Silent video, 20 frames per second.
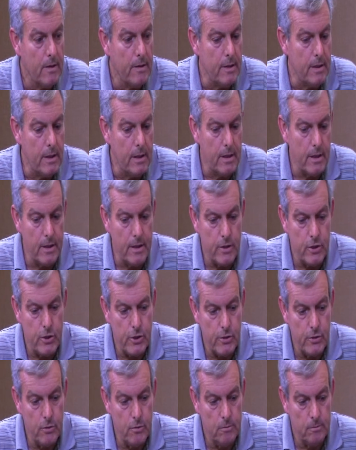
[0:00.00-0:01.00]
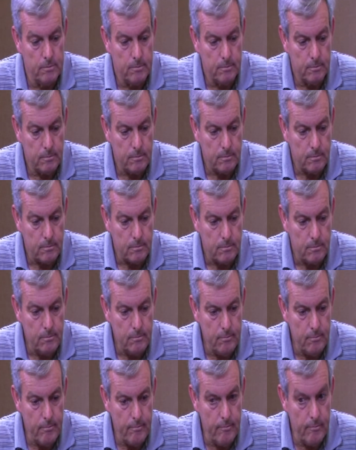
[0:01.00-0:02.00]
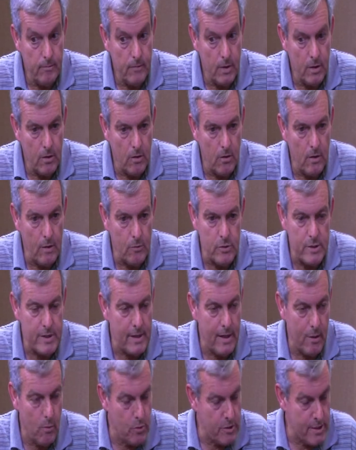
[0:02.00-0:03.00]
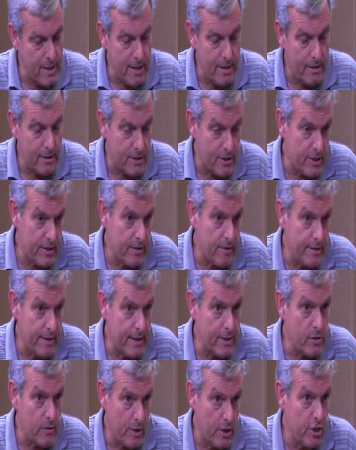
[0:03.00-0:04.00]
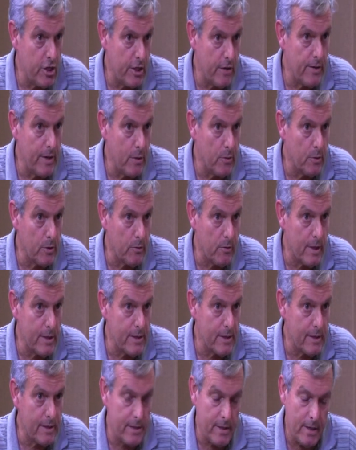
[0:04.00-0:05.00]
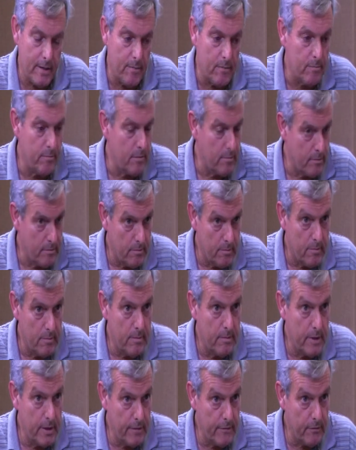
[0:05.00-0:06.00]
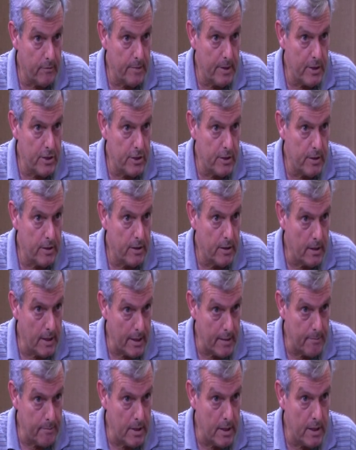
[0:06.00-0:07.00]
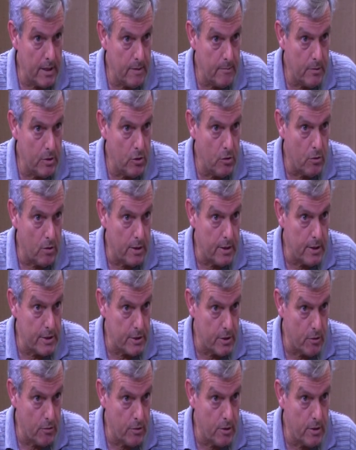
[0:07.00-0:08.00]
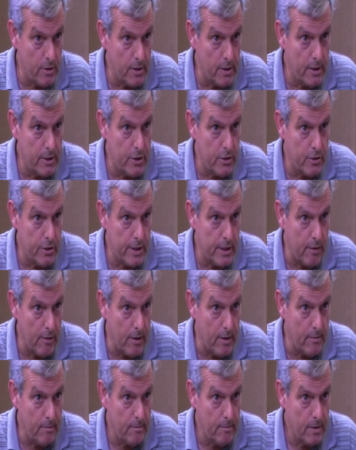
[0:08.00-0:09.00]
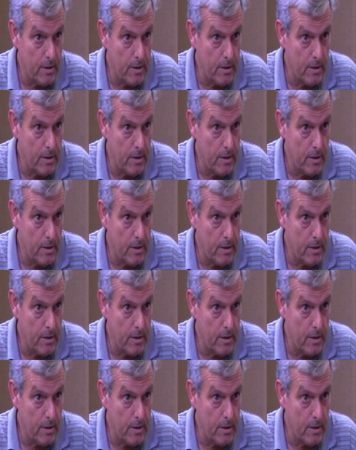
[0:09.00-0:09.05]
The issue, I was not going to sit on that, so I shared that with the residents. Information, like money and manure, does no good unless you share it.